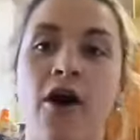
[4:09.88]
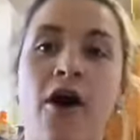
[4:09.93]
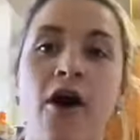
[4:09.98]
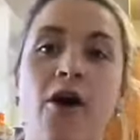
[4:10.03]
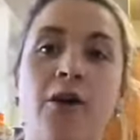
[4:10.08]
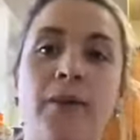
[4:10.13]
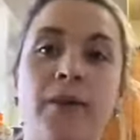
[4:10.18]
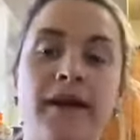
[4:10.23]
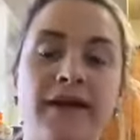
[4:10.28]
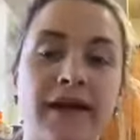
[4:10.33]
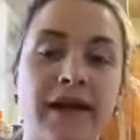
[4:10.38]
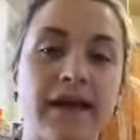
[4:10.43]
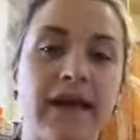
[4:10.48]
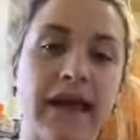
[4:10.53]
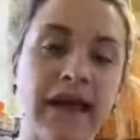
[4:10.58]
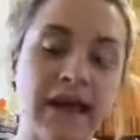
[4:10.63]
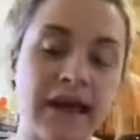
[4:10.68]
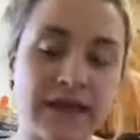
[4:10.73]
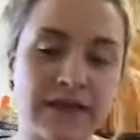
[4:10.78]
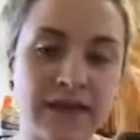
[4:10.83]
oh, because I
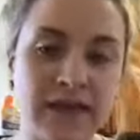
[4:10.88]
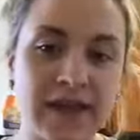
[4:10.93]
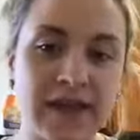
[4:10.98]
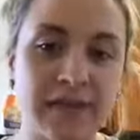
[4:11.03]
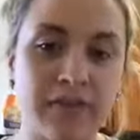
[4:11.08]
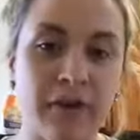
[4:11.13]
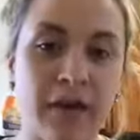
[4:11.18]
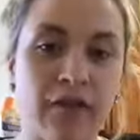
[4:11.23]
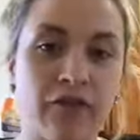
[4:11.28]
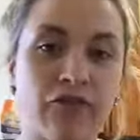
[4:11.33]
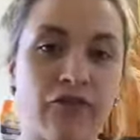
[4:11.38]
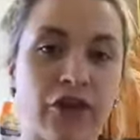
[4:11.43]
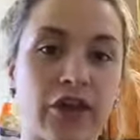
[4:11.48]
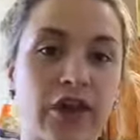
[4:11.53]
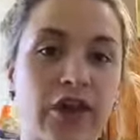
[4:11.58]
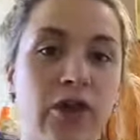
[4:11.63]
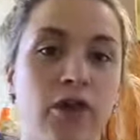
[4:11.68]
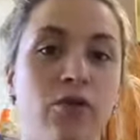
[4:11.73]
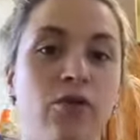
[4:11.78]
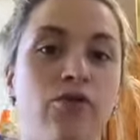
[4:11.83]
can get this much.
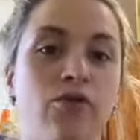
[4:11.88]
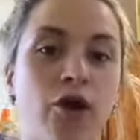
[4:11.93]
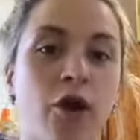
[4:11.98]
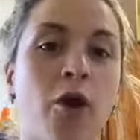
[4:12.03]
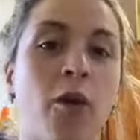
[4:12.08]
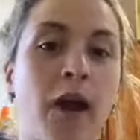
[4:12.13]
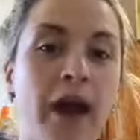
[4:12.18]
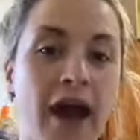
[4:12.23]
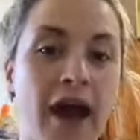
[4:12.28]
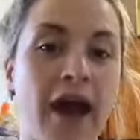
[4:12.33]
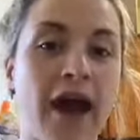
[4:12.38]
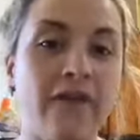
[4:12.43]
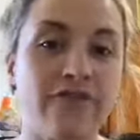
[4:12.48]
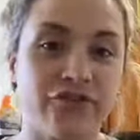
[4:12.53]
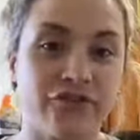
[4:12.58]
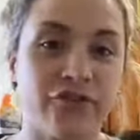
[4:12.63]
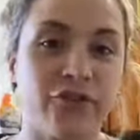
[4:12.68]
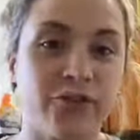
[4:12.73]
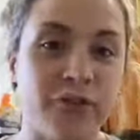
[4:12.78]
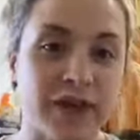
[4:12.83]
Like, you don't have
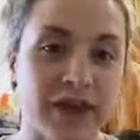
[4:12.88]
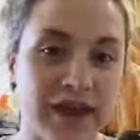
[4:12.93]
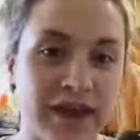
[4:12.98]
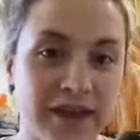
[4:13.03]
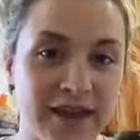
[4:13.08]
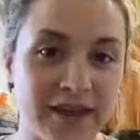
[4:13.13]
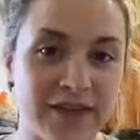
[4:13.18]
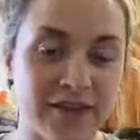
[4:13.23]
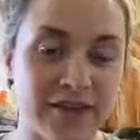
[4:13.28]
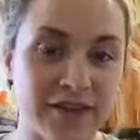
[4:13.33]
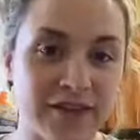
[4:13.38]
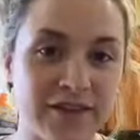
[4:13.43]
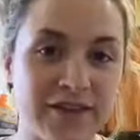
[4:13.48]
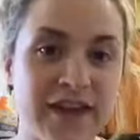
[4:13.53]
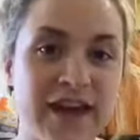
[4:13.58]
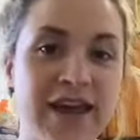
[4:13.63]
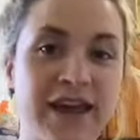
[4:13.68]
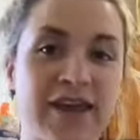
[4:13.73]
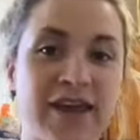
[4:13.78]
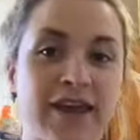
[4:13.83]
to eat a certain
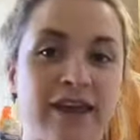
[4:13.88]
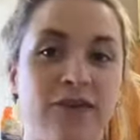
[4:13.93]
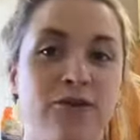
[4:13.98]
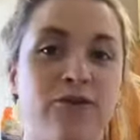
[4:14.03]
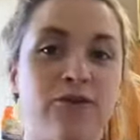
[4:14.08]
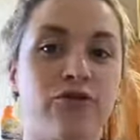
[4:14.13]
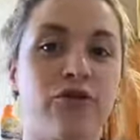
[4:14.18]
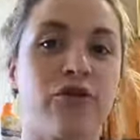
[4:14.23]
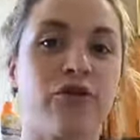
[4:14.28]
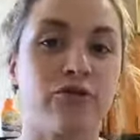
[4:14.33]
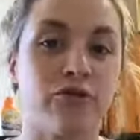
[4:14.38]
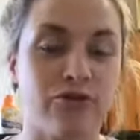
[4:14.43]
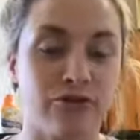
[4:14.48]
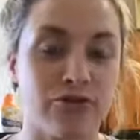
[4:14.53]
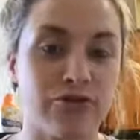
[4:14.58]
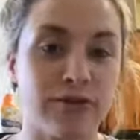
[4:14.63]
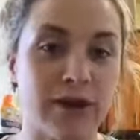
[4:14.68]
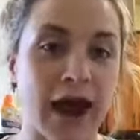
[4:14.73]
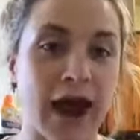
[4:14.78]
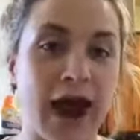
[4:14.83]
thing. Like, you don't,
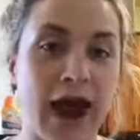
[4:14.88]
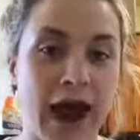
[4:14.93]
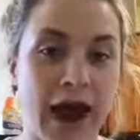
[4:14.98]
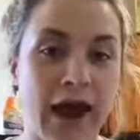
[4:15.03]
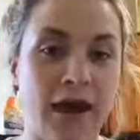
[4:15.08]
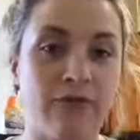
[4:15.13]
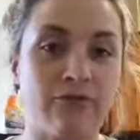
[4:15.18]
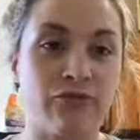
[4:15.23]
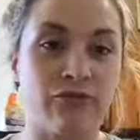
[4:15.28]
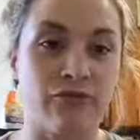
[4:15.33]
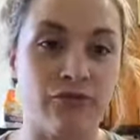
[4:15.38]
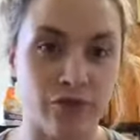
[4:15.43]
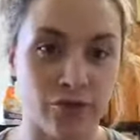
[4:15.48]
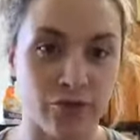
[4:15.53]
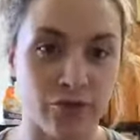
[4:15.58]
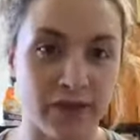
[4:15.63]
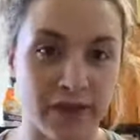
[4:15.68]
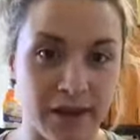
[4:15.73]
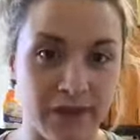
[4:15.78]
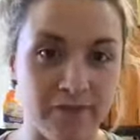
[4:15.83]
do not have to
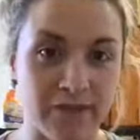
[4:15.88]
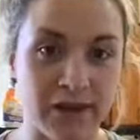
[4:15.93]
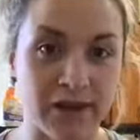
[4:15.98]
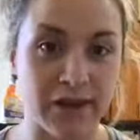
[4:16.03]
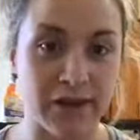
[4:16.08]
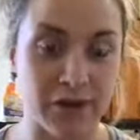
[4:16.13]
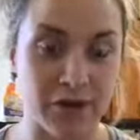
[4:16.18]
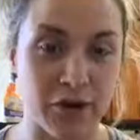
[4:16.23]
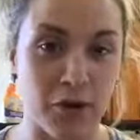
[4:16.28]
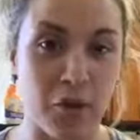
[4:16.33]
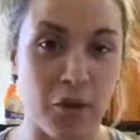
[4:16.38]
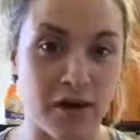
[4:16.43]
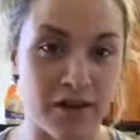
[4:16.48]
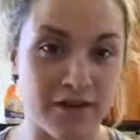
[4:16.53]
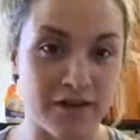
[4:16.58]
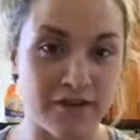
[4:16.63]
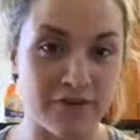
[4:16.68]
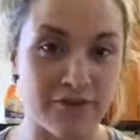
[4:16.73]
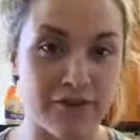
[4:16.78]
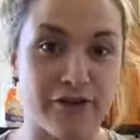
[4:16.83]
do something that you don't
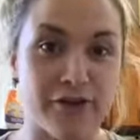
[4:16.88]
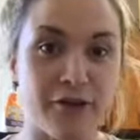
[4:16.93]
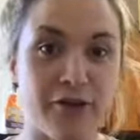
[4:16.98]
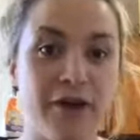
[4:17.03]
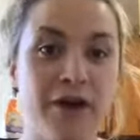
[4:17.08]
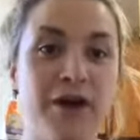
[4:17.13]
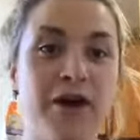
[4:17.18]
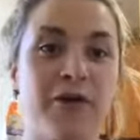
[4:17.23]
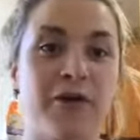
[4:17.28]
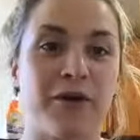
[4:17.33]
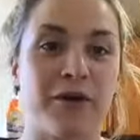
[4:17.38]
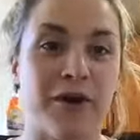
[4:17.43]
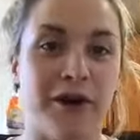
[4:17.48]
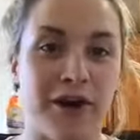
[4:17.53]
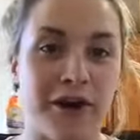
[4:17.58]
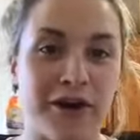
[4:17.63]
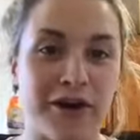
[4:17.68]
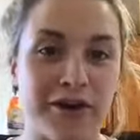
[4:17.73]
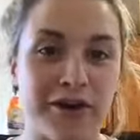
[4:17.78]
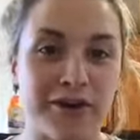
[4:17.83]
want to do. We are
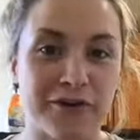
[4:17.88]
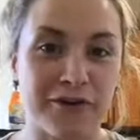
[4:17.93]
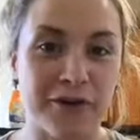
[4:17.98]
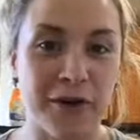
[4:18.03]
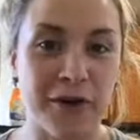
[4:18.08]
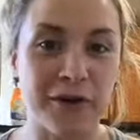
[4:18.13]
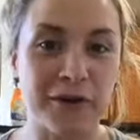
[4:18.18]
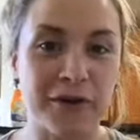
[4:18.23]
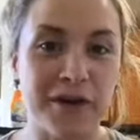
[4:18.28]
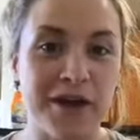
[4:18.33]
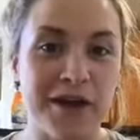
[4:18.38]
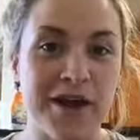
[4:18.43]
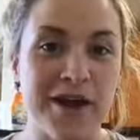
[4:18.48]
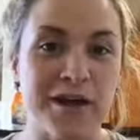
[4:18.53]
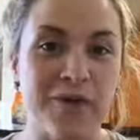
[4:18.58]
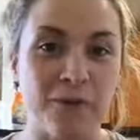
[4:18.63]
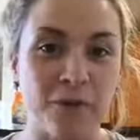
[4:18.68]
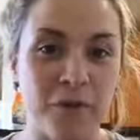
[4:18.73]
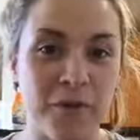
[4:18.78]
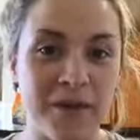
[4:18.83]
all grown
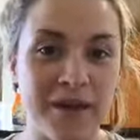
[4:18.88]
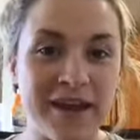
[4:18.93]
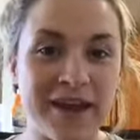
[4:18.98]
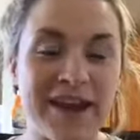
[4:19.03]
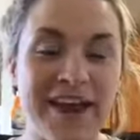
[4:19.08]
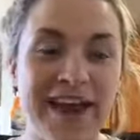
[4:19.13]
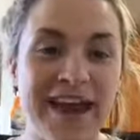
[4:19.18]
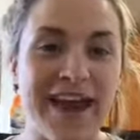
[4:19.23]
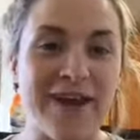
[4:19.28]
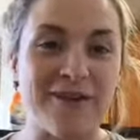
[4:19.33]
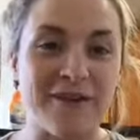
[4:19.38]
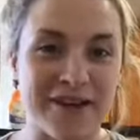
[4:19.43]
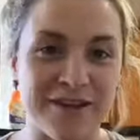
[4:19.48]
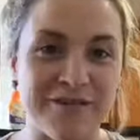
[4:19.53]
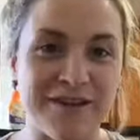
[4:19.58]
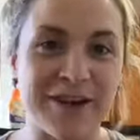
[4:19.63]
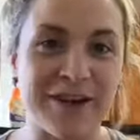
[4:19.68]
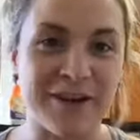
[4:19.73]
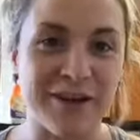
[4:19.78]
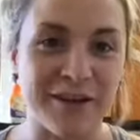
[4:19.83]
women and we
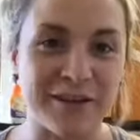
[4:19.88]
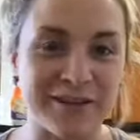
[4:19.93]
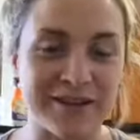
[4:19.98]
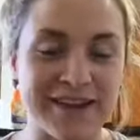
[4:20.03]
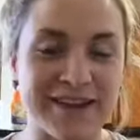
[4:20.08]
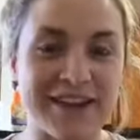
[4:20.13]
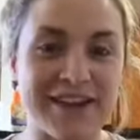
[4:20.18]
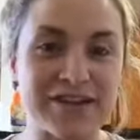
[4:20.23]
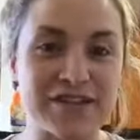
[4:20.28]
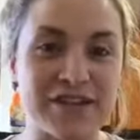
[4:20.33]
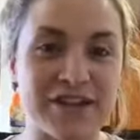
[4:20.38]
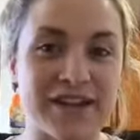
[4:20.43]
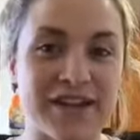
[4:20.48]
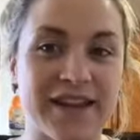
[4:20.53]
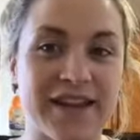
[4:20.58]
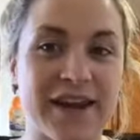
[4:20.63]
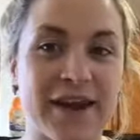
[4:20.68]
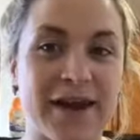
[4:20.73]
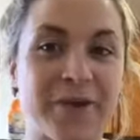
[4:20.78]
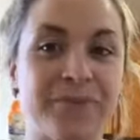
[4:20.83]
can make our own
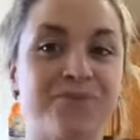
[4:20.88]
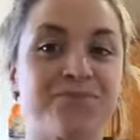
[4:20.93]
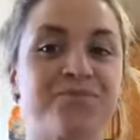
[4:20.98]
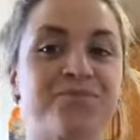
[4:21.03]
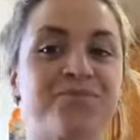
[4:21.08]
decisions here.